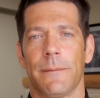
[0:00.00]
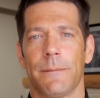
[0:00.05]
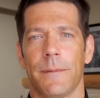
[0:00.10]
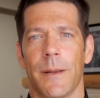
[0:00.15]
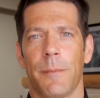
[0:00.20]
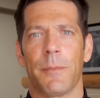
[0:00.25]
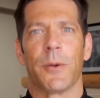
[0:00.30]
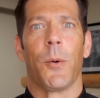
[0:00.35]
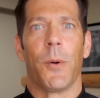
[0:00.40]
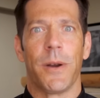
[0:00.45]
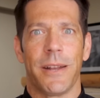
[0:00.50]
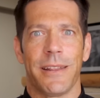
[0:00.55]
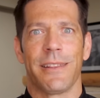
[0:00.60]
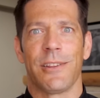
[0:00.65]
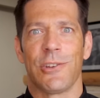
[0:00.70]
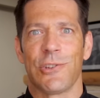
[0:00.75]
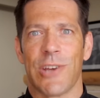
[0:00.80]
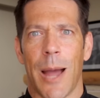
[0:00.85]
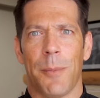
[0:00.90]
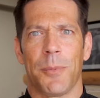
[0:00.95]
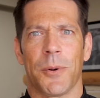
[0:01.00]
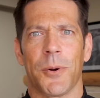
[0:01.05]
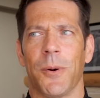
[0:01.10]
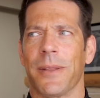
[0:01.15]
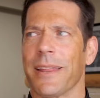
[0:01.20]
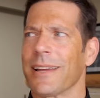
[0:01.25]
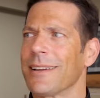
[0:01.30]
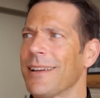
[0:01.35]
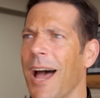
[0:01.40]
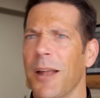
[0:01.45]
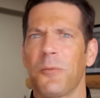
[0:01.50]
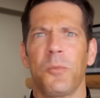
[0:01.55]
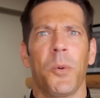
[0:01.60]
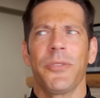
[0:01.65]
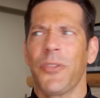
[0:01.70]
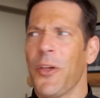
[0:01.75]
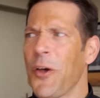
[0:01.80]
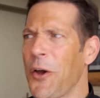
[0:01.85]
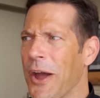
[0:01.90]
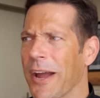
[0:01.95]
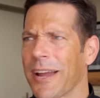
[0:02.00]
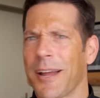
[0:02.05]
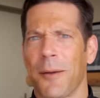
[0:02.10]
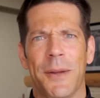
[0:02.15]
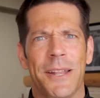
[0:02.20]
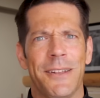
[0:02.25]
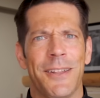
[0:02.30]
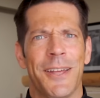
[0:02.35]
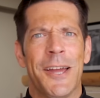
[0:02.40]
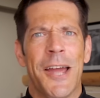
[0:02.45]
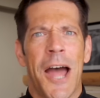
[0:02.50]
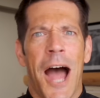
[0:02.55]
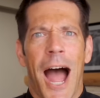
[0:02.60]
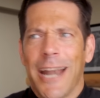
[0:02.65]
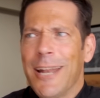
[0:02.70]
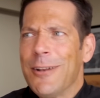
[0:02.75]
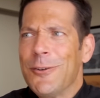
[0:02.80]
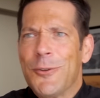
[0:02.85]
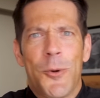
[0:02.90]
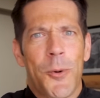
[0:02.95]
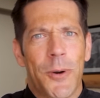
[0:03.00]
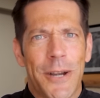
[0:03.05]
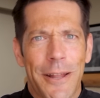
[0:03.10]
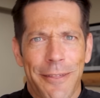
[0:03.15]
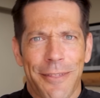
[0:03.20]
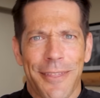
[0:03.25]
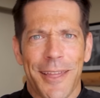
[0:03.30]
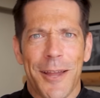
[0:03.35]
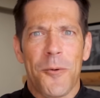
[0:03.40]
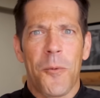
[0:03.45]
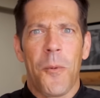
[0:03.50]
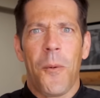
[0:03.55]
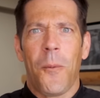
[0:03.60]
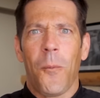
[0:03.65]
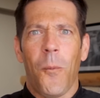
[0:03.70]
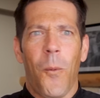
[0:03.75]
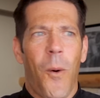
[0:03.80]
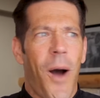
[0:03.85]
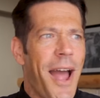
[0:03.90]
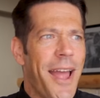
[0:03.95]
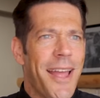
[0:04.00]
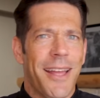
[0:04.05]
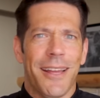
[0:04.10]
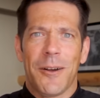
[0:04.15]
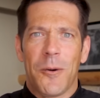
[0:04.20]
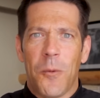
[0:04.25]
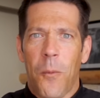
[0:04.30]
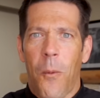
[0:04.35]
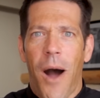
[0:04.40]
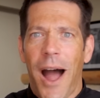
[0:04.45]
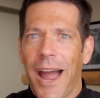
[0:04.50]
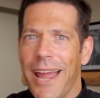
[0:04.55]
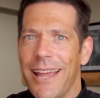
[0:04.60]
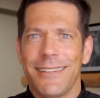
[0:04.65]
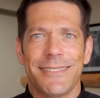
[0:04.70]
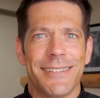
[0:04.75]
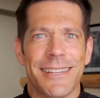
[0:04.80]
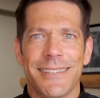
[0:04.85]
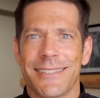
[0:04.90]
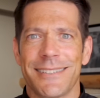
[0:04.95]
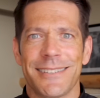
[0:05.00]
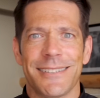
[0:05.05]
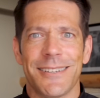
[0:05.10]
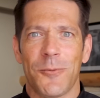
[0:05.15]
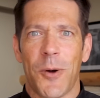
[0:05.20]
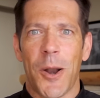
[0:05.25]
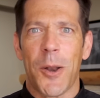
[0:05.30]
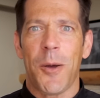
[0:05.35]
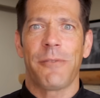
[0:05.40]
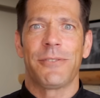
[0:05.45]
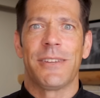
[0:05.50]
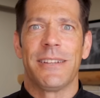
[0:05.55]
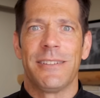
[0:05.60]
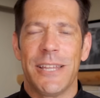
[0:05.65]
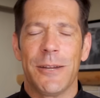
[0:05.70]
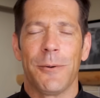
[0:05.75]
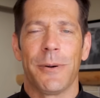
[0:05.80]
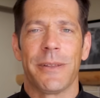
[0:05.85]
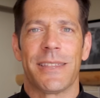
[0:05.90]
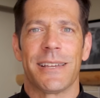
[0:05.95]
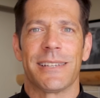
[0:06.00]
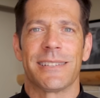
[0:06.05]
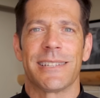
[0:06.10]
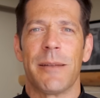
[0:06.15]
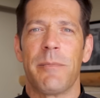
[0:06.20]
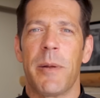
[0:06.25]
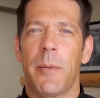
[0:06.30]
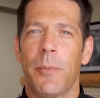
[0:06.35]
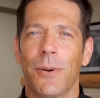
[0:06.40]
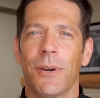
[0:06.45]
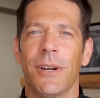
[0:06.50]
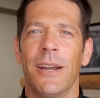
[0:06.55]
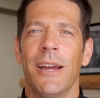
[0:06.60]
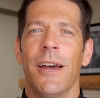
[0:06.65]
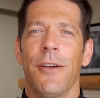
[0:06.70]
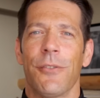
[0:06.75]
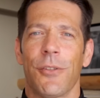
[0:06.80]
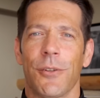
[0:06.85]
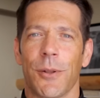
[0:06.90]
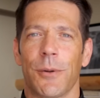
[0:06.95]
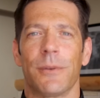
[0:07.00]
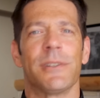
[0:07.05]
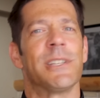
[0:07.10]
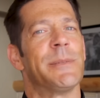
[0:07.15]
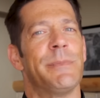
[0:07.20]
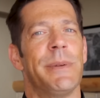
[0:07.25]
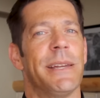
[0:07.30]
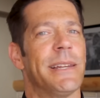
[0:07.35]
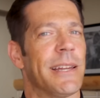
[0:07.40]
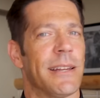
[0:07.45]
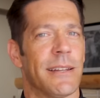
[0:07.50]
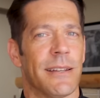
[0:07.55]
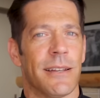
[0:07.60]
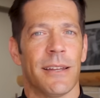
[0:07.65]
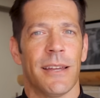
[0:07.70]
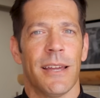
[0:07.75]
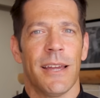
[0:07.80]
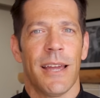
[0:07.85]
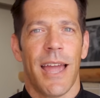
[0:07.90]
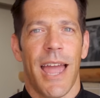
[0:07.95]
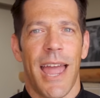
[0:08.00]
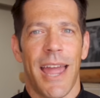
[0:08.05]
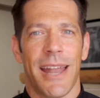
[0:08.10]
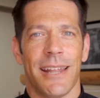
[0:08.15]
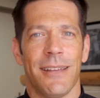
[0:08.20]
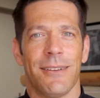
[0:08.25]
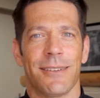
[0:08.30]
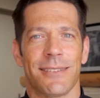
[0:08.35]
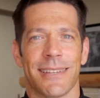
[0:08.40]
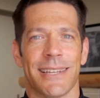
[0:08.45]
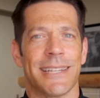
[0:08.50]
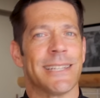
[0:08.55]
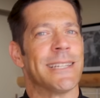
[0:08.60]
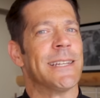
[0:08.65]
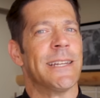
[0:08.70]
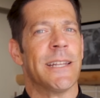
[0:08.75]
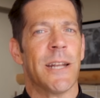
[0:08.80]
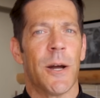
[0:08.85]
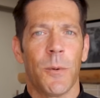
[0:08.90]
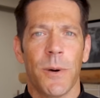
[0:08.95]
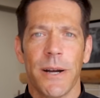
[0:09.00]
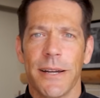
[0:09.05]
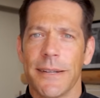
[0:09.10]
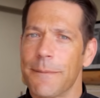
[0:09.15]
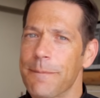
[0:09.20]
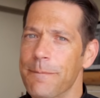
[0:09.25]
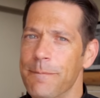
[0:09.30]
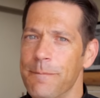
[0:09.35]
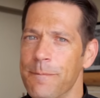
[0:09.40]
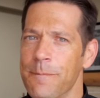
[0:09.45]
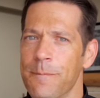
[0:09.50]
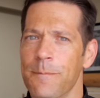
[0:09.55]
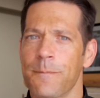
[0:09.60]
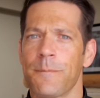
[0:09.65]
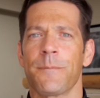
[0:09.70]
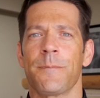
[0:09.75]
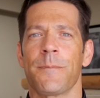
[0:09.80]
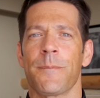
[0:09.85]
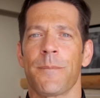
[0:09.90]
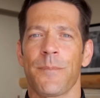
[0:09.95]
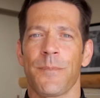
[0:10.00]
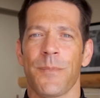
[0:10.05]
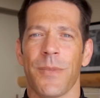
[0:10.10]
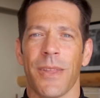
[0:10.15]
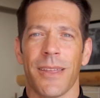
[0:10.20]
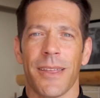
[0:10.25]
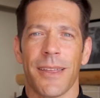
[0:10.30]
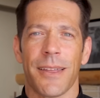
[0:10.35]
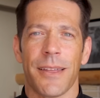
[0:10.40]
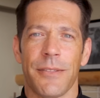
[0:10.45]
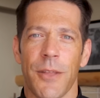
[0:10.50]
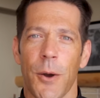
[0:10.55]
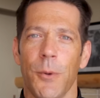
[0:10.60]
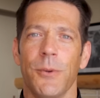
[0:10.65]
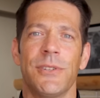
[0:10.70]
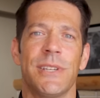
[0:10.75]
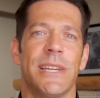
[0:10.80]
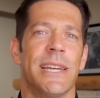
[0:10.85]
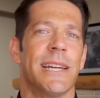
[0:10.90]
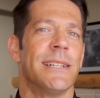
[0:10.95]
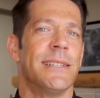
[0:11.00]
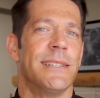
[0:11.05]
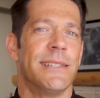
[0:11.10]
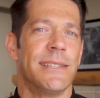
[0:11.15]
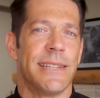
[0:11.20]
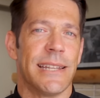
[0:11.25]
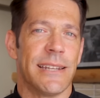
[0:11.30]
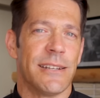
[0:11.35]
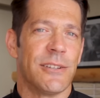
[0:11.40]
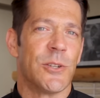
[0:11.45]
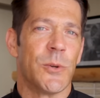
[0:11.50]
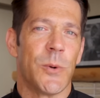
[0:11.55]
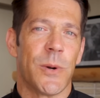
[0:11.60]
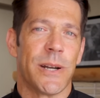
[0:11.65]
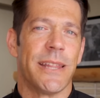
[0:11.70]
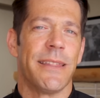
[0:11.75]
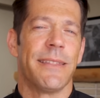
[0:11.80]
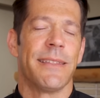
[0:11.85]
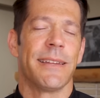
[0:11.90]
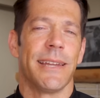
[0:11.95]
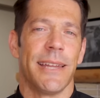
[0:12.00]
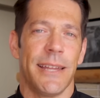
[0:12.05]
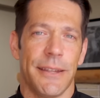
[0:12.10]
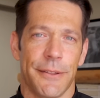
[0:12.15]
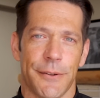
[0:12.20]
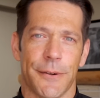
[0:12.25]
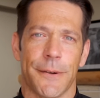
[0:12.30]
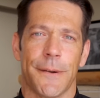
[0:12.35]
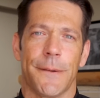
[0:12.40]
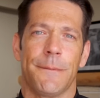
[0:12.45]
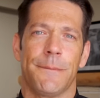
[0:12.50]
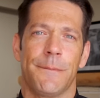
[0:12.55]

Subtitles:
I remember going into the chapel going like, God, what the heck? I mean, I didn't do anything. Why is this? Why do I have to deal with this? And I remember the Lord speaking and he was like, you know what? Those kids didn't do anything either.